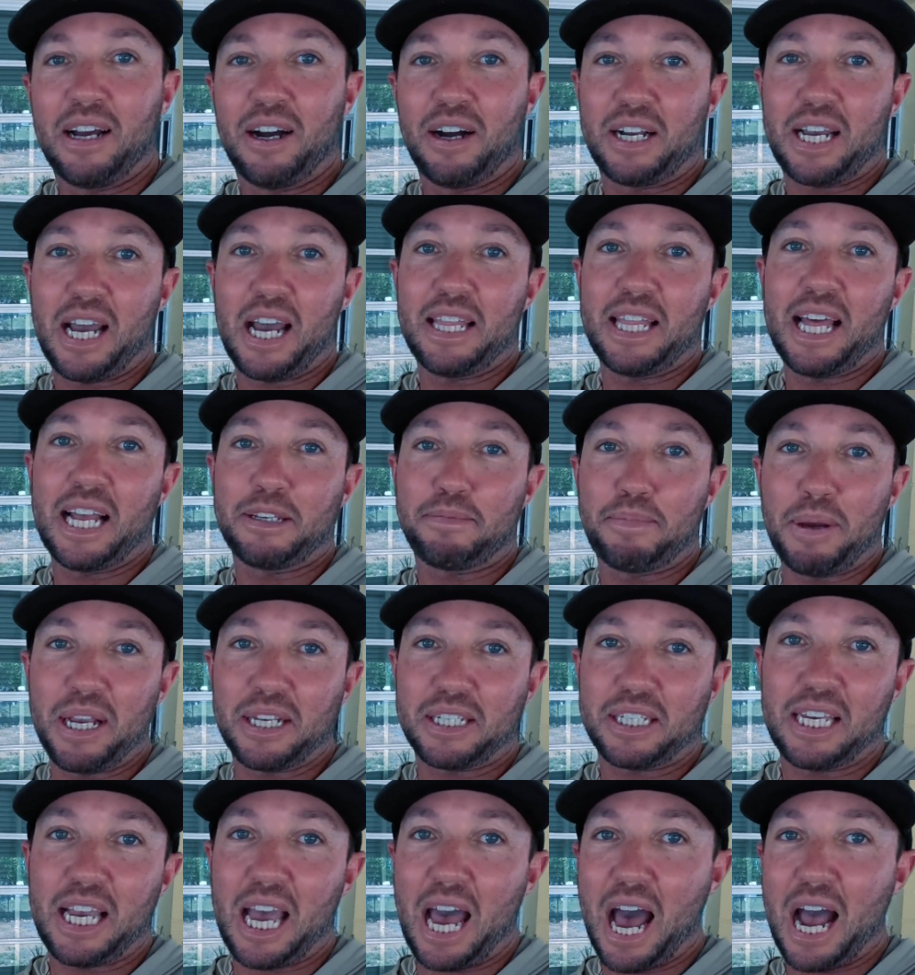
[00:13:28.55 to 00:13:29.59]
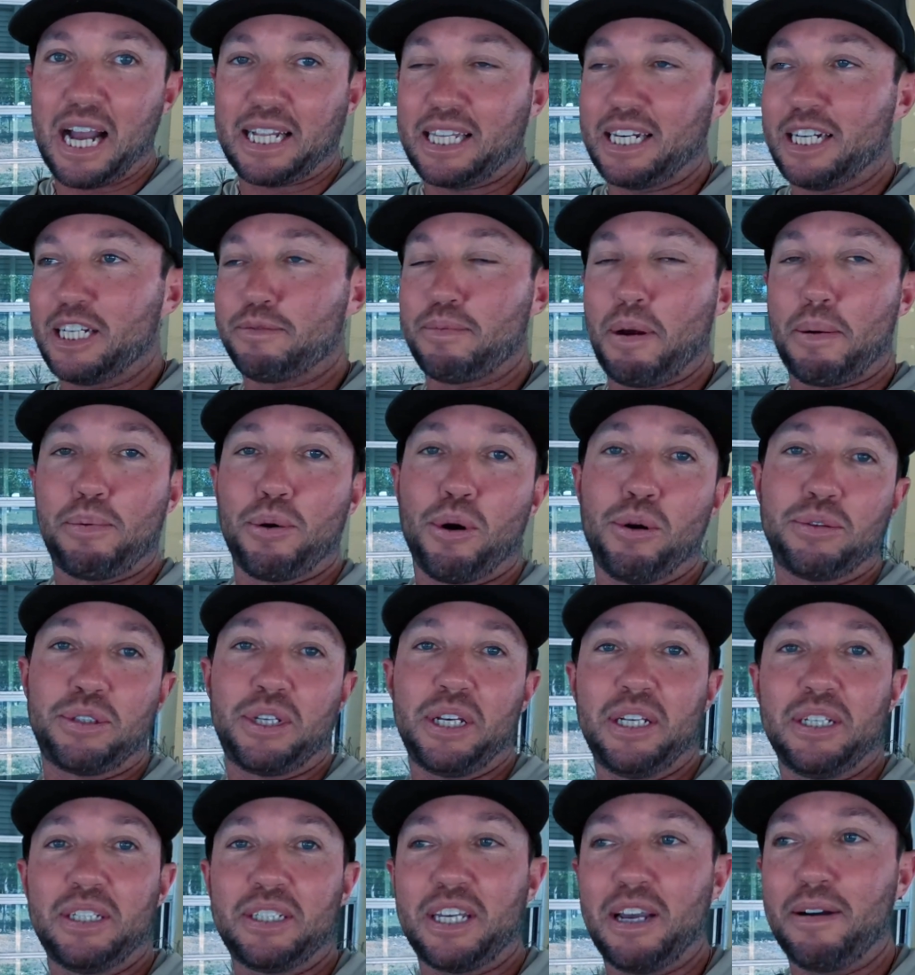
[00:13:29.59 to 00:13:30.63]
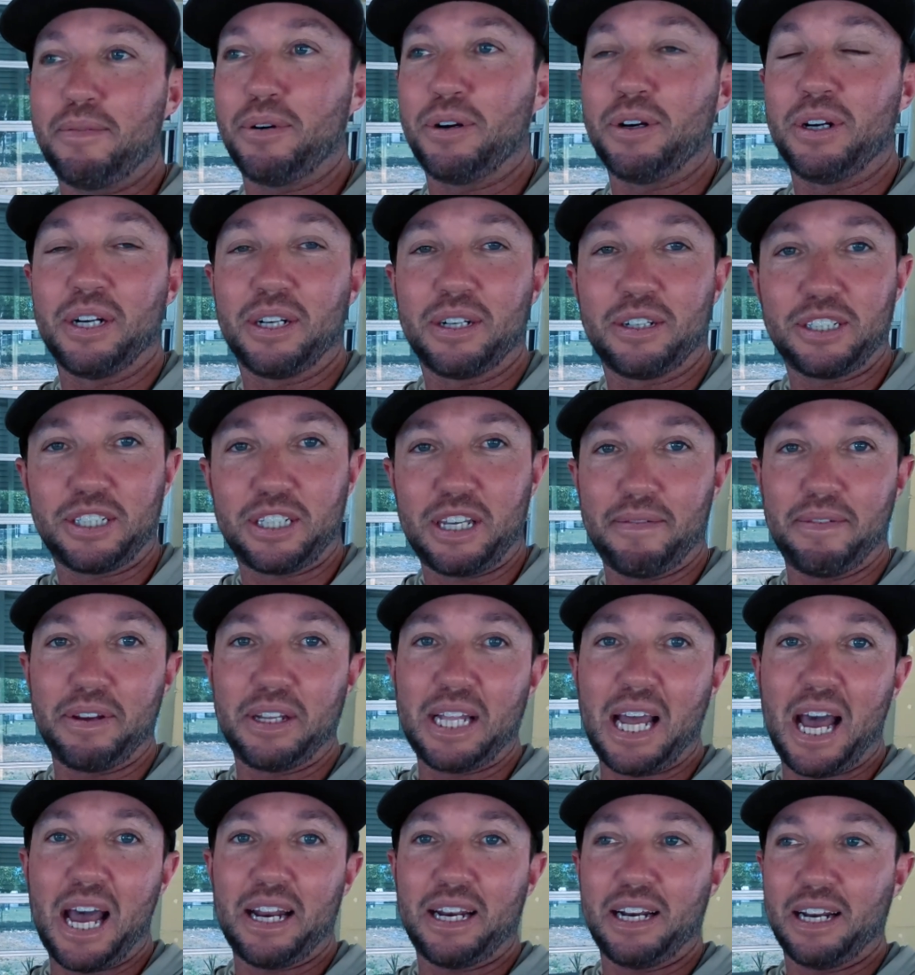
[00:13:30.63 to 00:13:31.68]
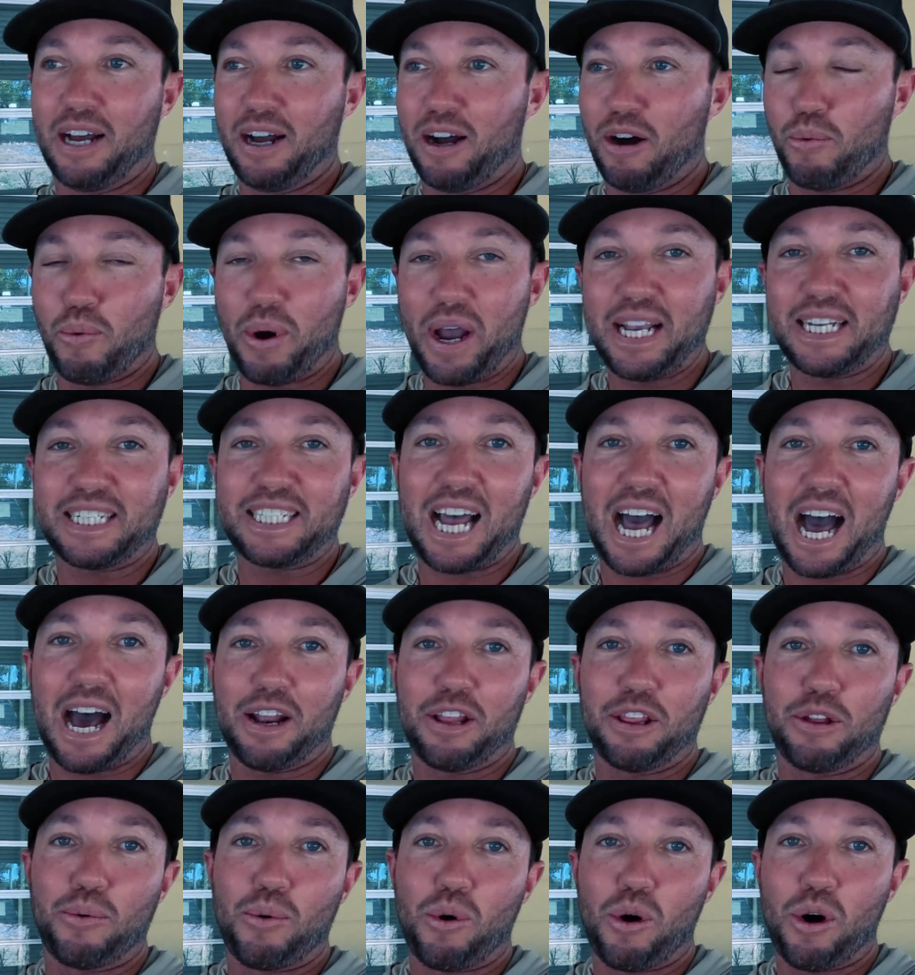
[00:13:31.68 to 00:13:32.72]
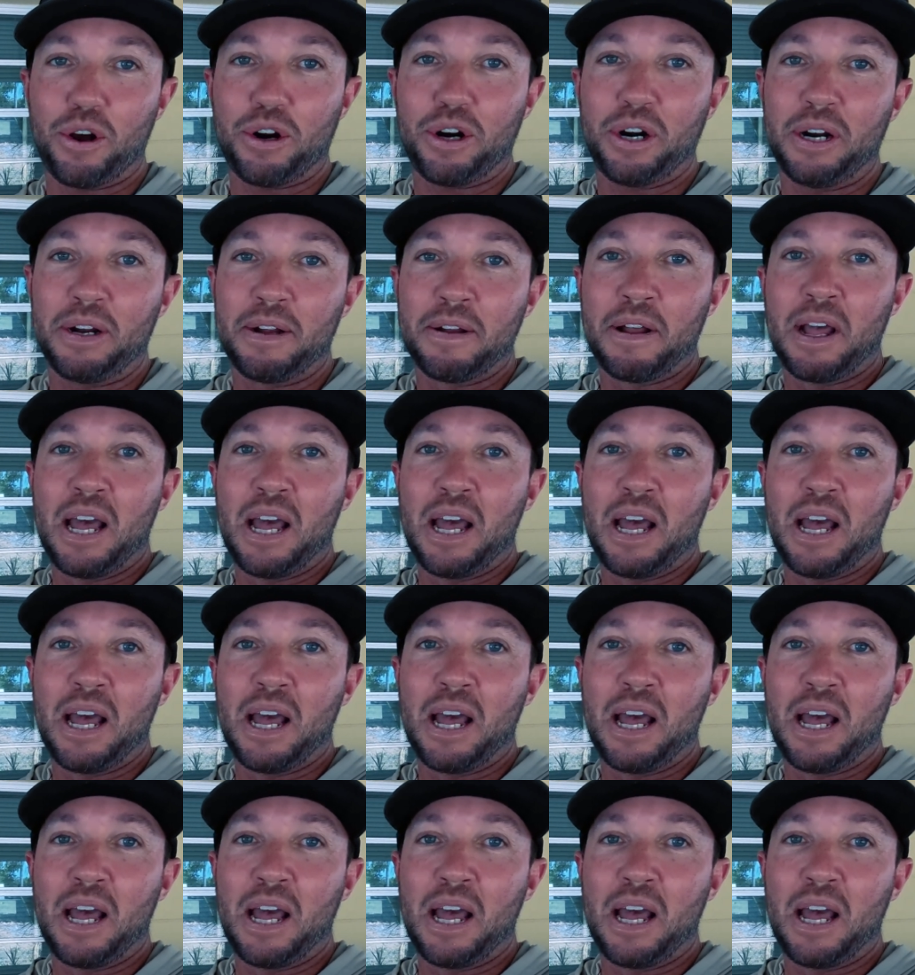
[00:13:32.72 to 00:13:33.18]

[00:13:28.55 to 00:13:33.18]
Okay, that's basically acting as my protein skimmer, skimming that waste out of the water.